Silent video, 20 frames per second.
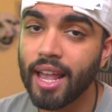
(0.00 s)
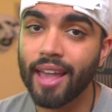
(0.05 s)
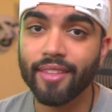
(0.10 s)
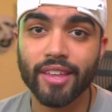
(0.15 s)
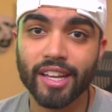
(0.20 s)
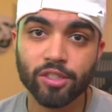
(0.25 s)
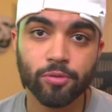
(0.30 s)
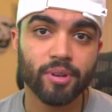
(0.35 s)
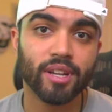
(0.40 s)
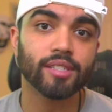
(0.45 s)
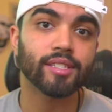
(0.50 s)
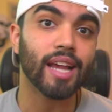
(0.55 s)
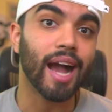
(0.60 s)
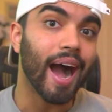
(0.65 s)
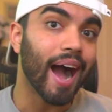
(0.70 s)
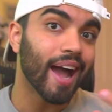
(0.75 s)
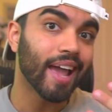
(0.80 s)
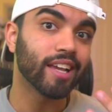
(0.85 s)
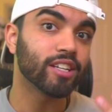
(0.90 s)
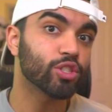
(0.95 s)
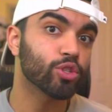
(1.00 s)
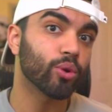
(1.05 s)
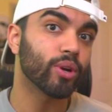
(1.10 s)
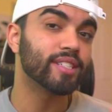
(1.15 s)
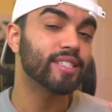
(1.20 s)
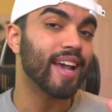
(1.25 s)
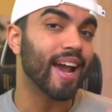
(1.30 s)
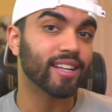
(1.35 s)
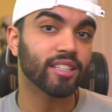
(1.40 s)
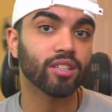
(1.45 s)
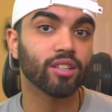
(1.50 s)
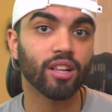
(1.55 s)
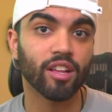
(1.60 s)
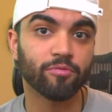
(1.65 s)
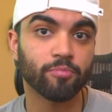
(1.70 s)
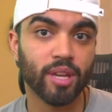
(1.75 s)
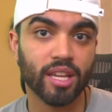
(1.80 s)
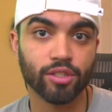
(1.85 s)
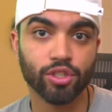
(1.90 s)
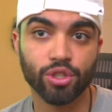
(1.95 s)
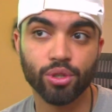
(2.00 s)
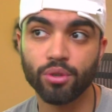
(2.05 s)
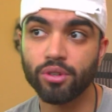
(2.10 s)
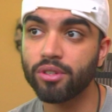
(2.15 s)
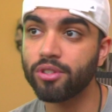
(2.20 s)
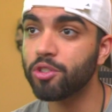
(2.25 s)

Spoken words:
that's because I enjoy tactical FPS shooters,